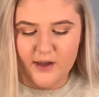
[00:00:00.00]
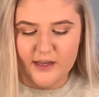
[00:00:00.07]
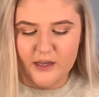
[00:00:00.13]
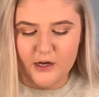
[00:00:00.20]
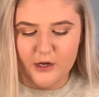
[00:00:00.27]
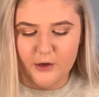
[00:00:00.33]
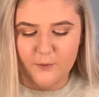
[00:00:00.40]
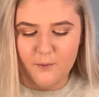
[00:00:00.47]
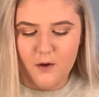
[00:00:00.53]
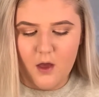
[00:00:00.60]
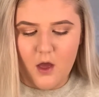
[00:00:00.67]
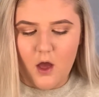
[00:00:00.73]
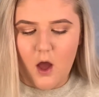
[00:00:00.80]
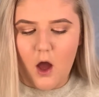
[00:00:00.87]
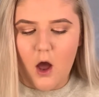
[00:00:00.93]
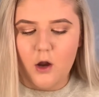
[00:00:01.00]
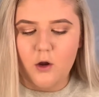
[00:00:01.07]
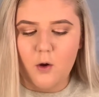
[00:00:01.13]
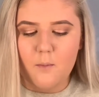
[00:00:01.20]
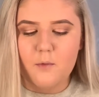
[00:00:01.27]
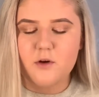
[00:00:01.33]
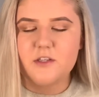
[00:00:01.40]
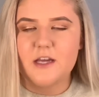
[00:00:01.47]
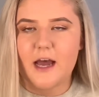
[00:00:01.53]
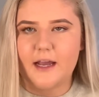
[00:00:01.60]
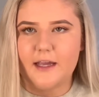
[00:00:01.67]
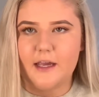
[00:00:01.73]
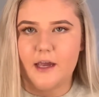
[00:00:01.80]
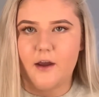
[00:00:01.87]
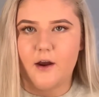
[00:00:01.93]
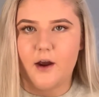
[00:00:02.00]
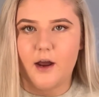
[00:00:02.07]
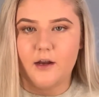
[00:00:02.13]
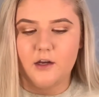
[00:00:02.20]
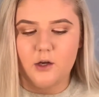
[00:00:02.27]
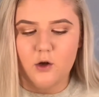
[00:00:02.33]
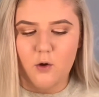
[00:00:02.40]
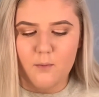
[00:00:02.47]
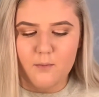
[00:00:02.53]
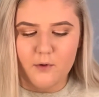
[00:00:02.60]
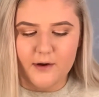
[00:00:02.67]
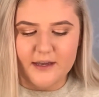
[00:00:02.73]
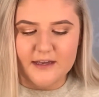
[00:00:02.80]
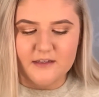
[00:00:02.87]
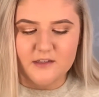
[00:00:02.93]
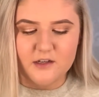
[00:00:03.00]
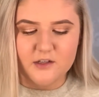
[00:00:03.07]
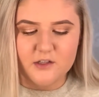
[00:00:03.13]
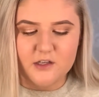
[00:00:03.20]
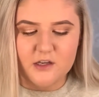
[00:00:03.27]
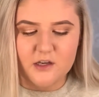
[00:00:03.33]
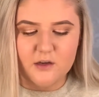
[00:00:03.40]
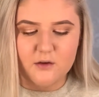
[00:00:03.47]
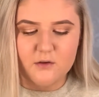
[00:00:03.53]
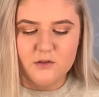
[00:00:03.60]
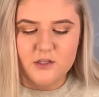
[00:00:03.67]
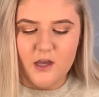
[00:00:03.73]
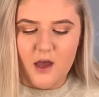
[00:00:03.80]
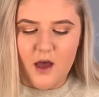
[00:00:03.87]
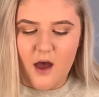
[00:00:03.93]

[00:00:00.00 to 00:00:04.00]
glue a lot more tackier and a lot more easier to use.